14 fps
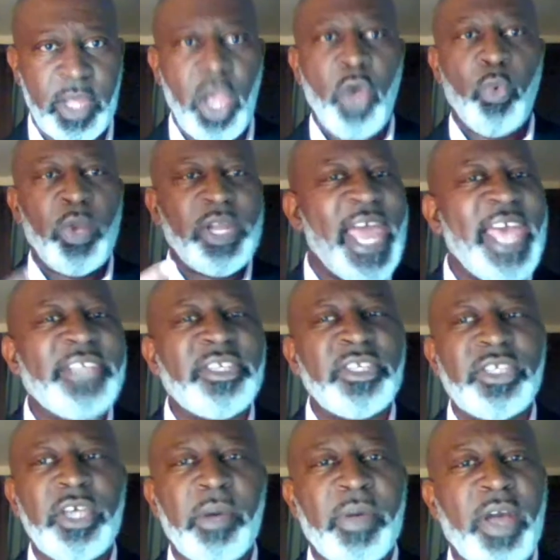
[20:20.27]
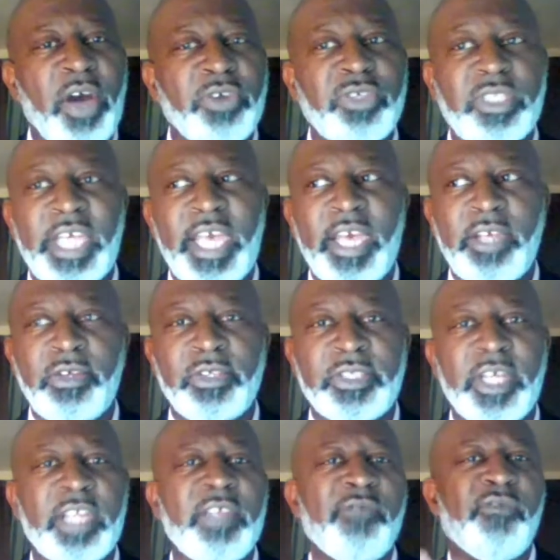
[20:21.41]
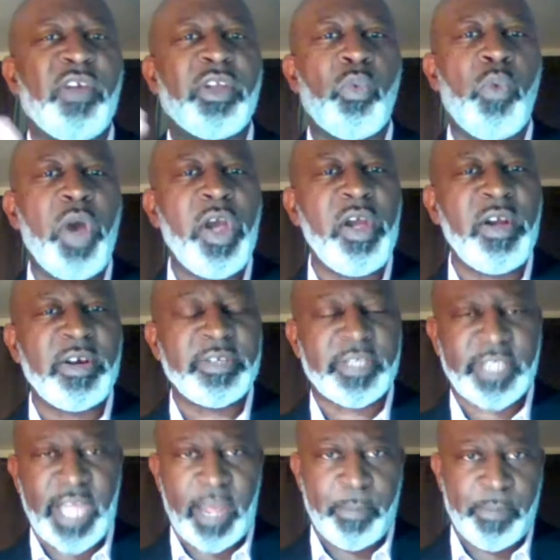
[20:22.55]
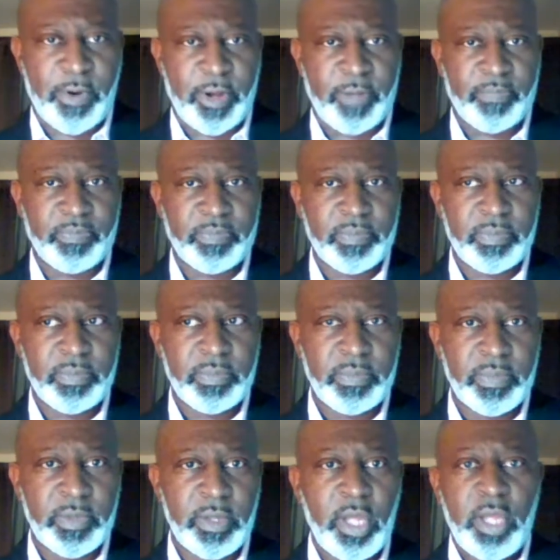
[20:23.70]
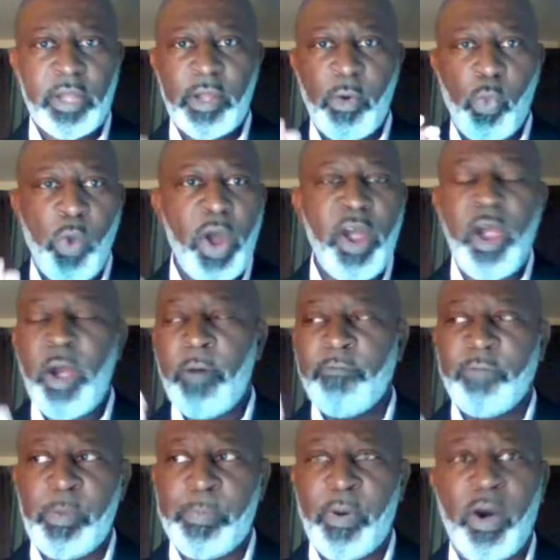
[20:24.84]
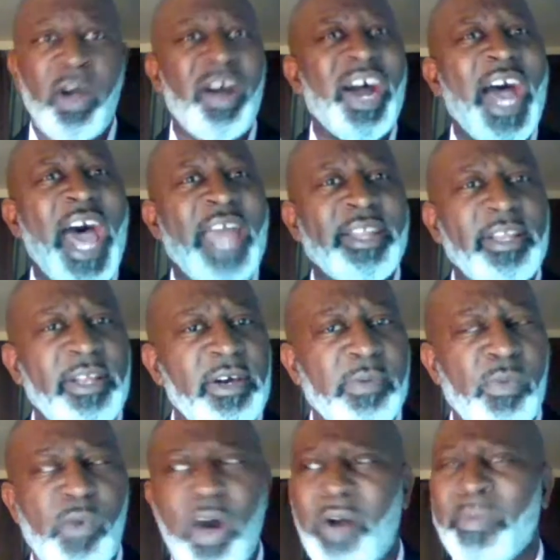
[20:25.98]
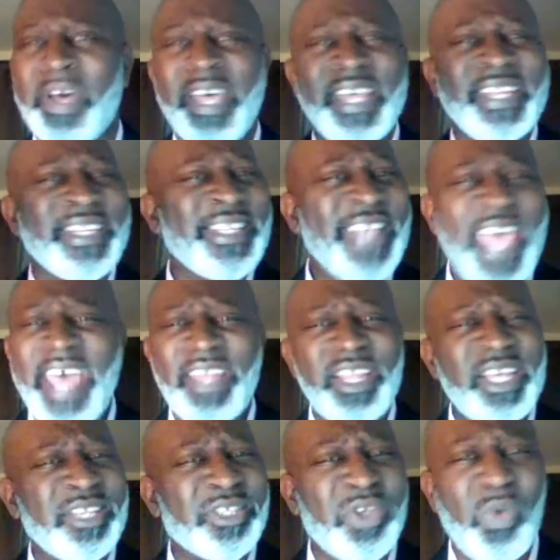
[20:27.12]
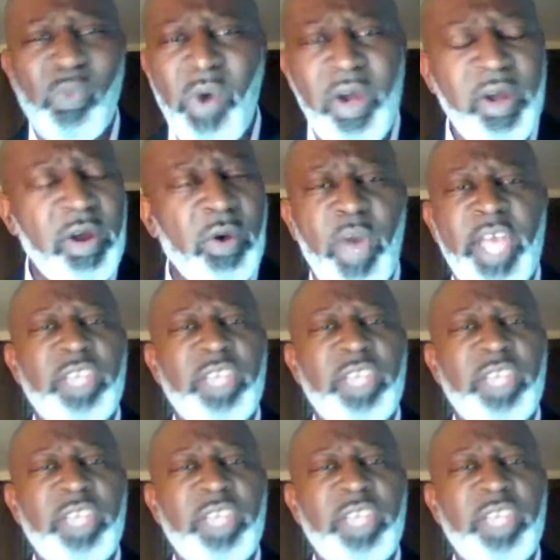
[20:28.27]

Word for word: Relationship culture tell you something from the world standpoint the world viewpoint on how to love a woman. That is the world way.